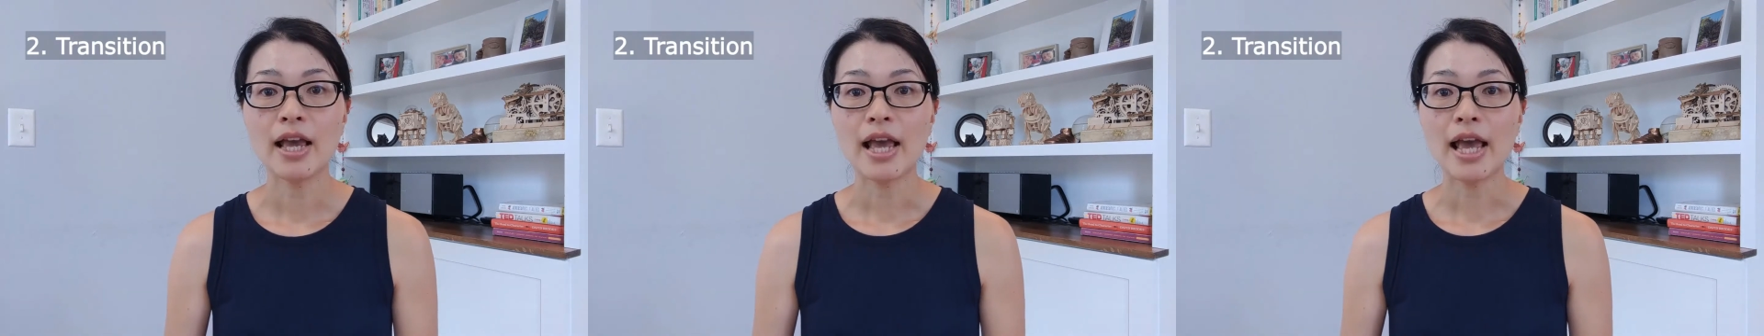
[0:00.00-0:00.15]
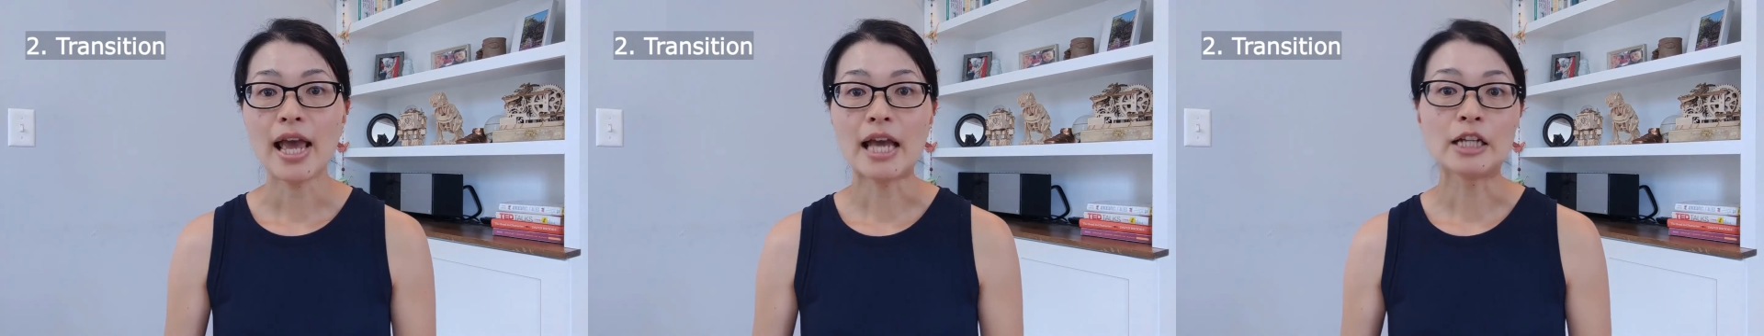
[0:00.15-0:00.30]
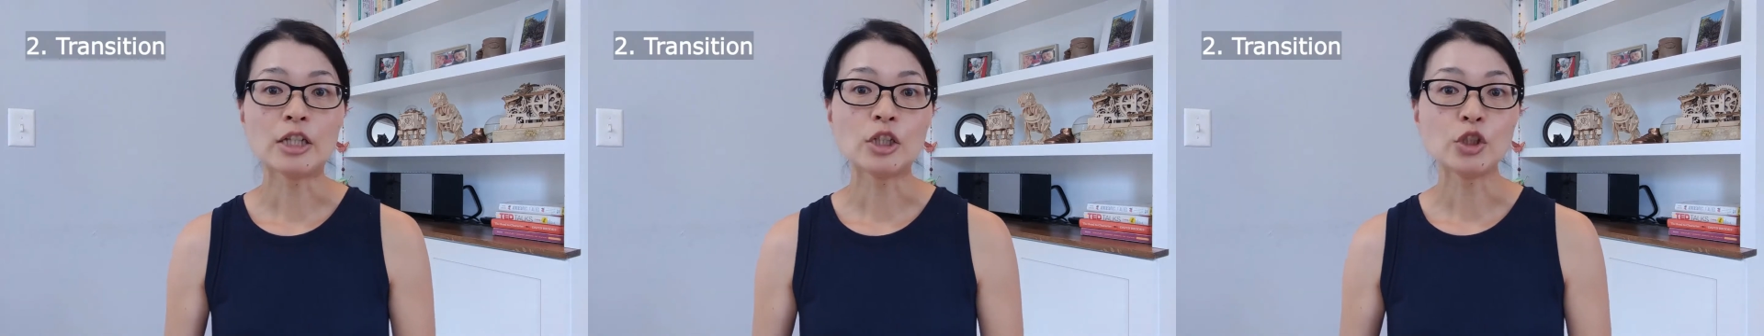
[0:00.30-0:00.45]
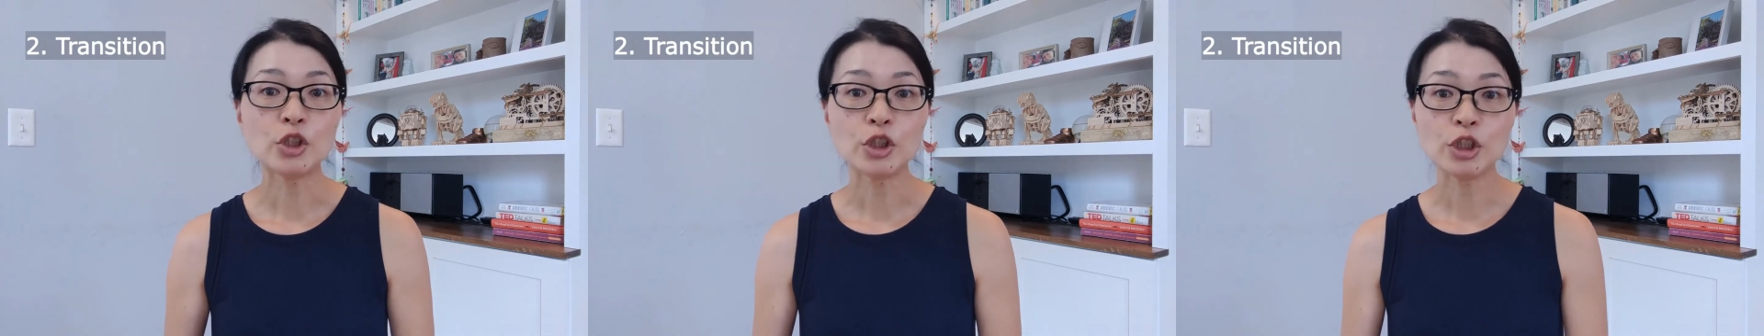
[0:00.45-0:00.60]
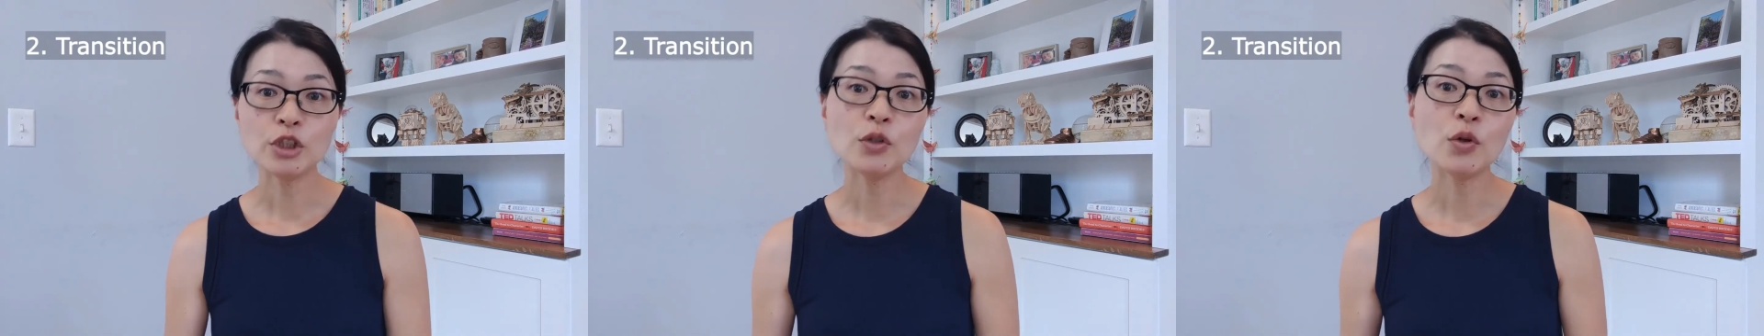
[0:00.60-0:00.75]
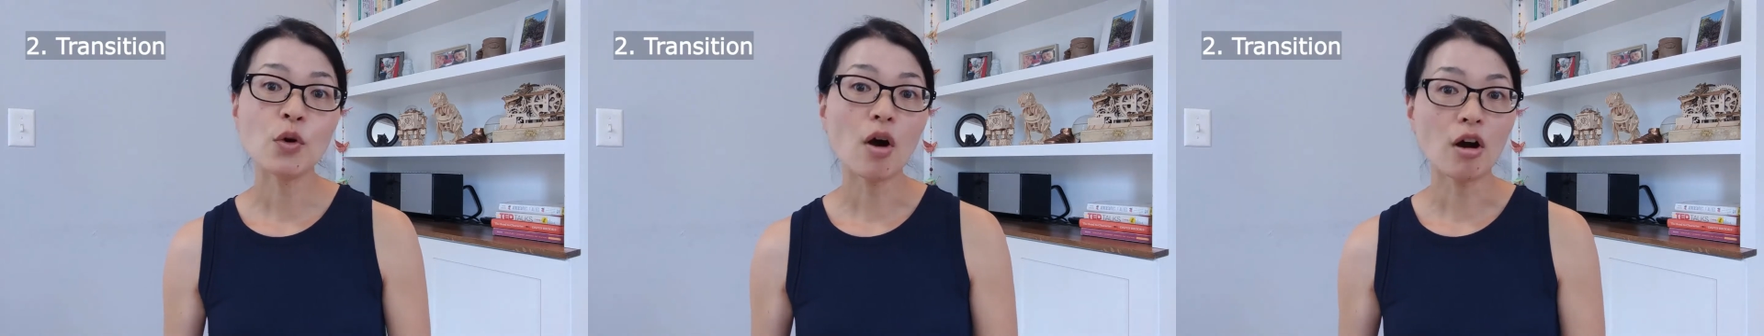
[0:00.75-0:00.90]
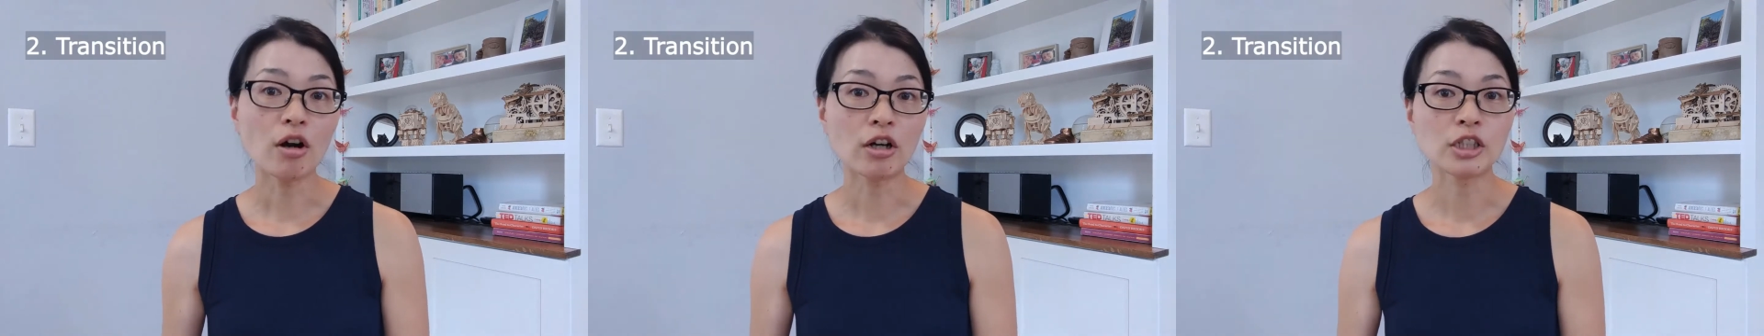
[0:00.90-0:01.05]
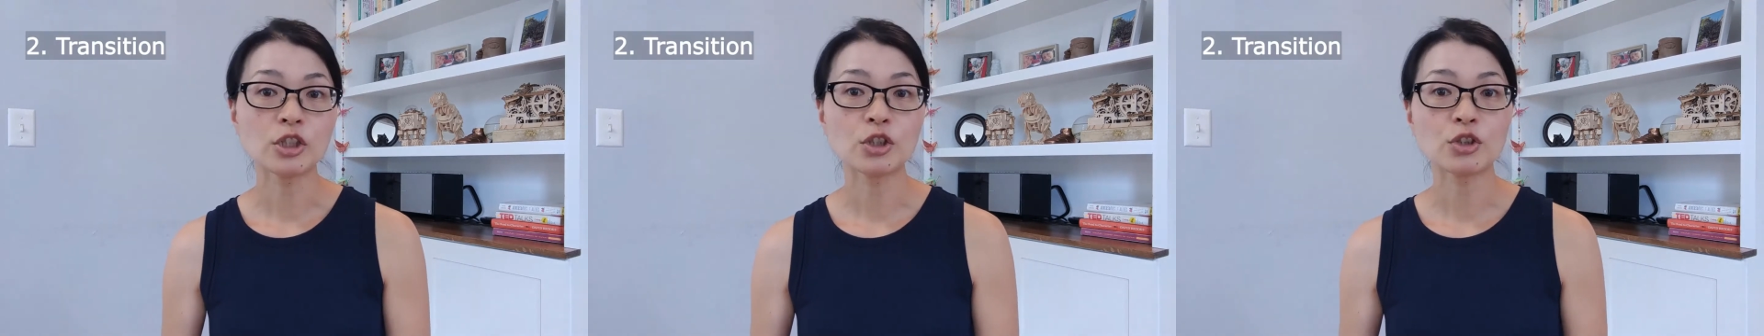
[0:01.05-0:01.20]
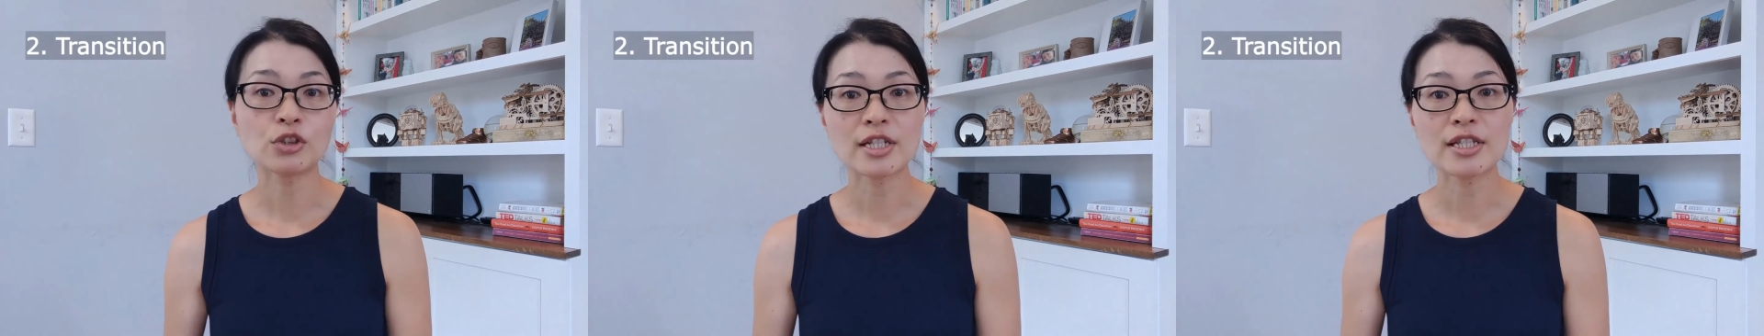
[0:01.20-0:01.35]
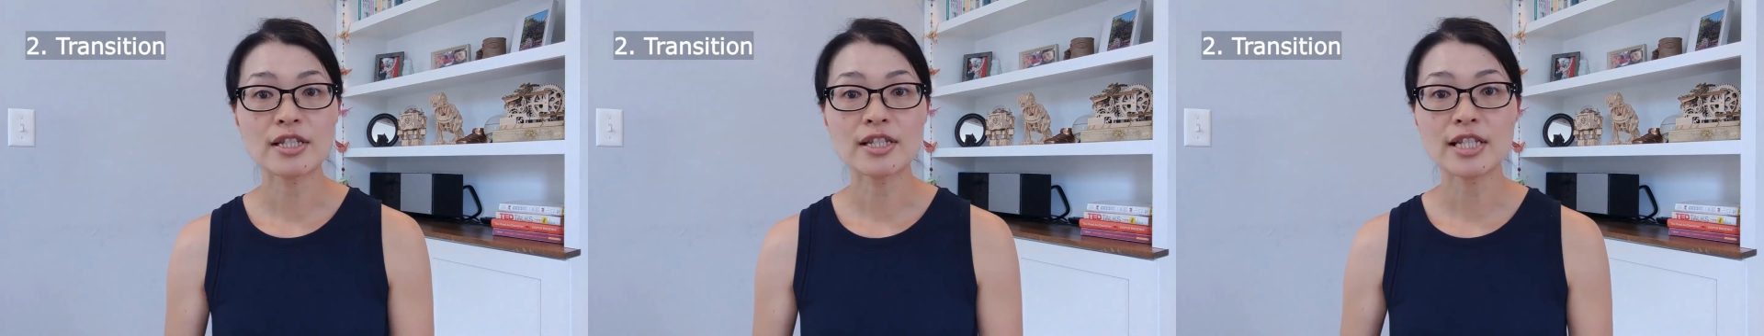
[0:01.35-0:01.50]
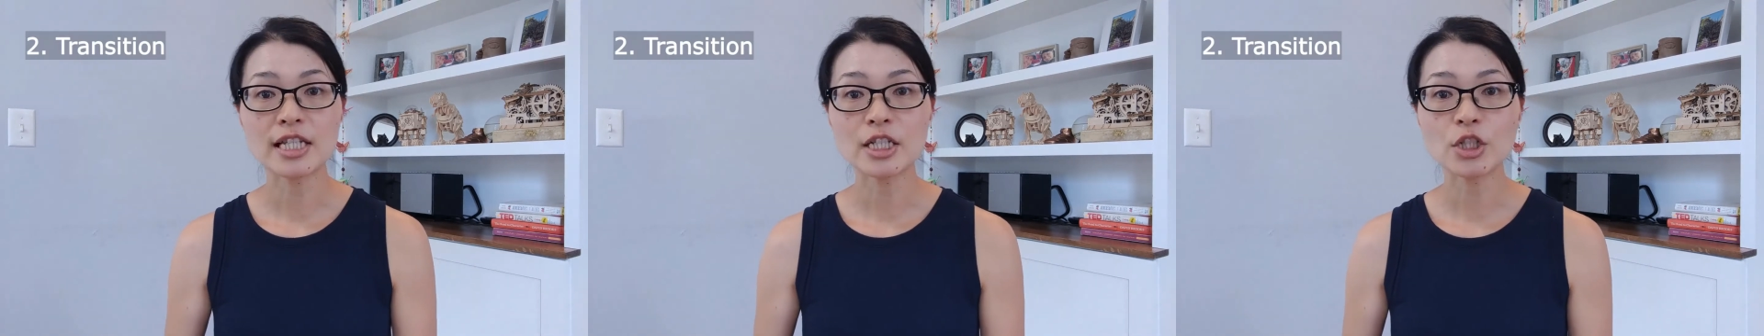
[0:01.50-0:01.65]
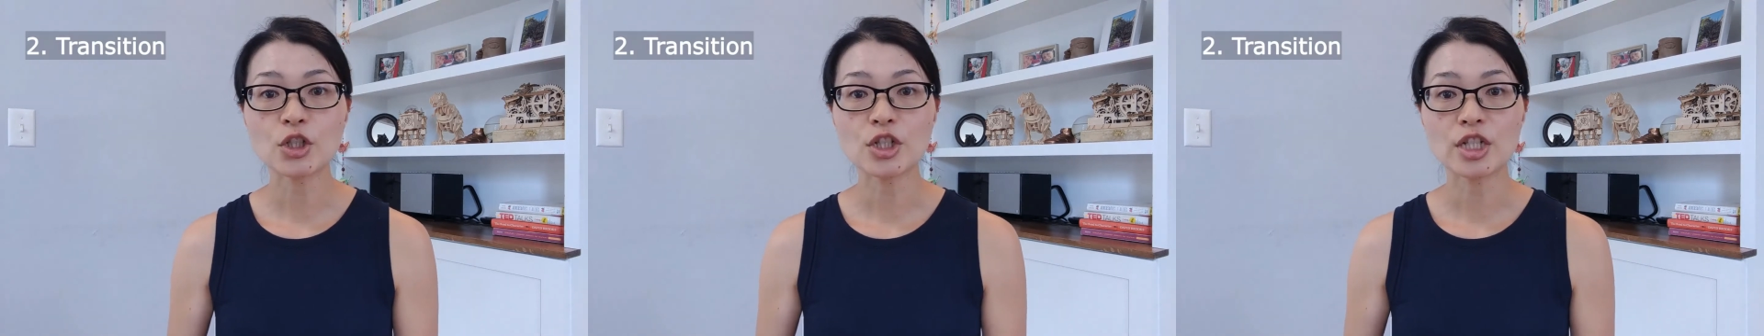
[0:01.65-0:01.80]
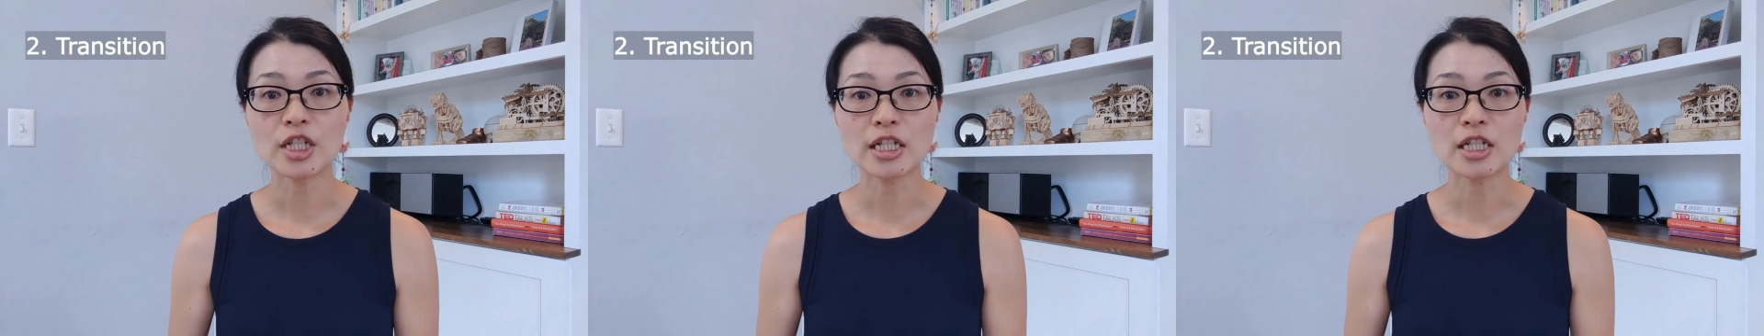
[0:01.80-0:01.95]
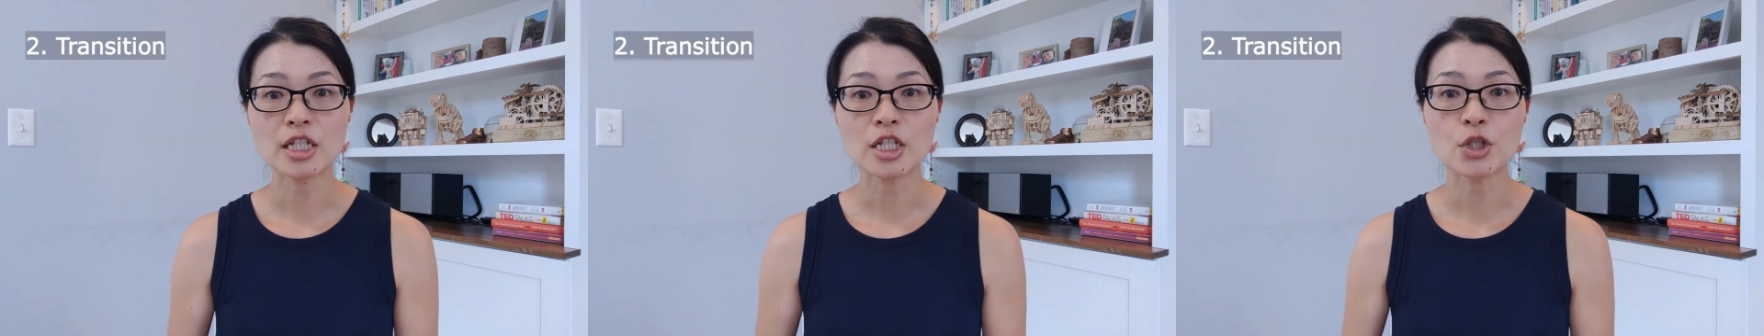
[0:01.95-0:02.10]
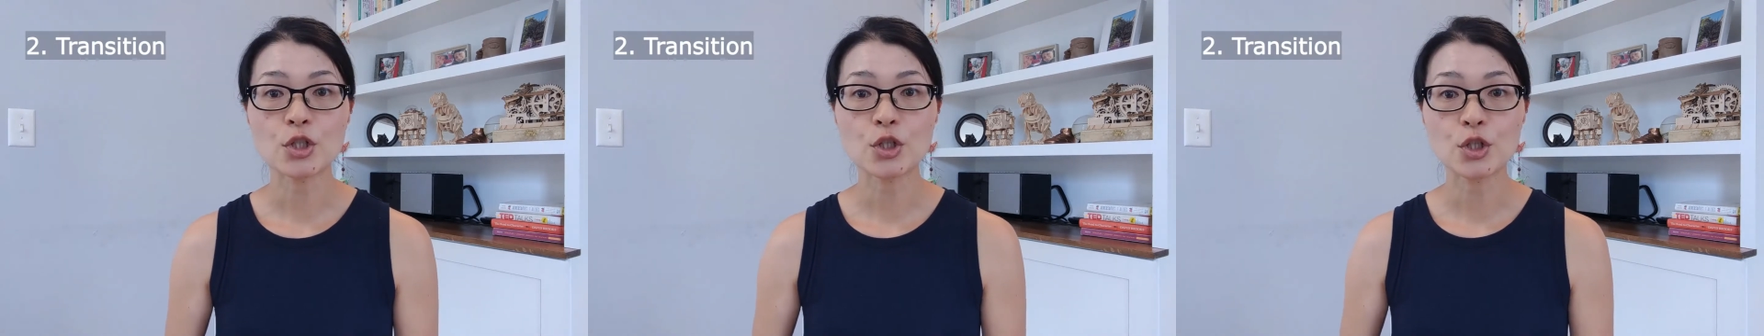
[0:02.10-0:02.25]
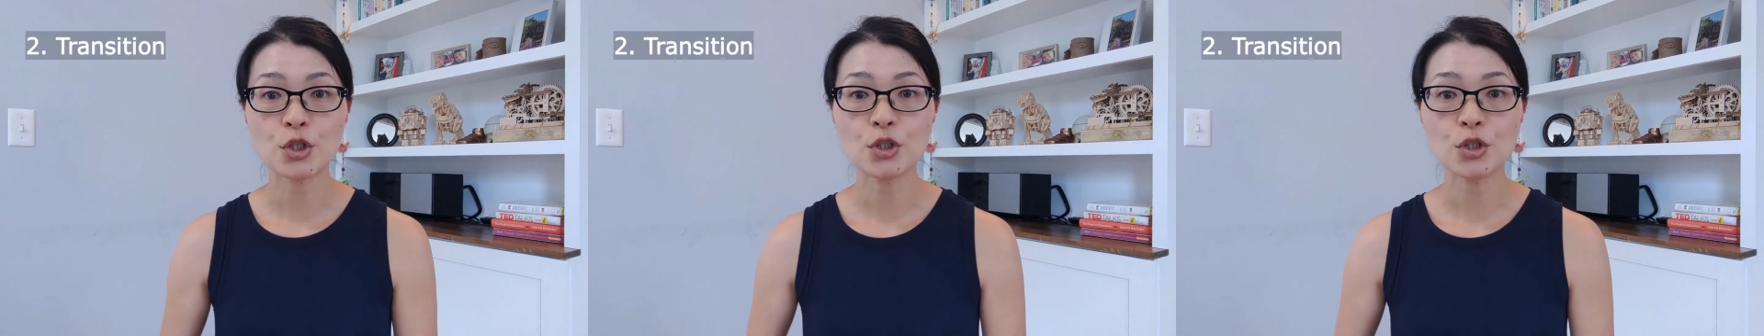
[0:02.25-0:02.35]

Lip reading: and you are transitioning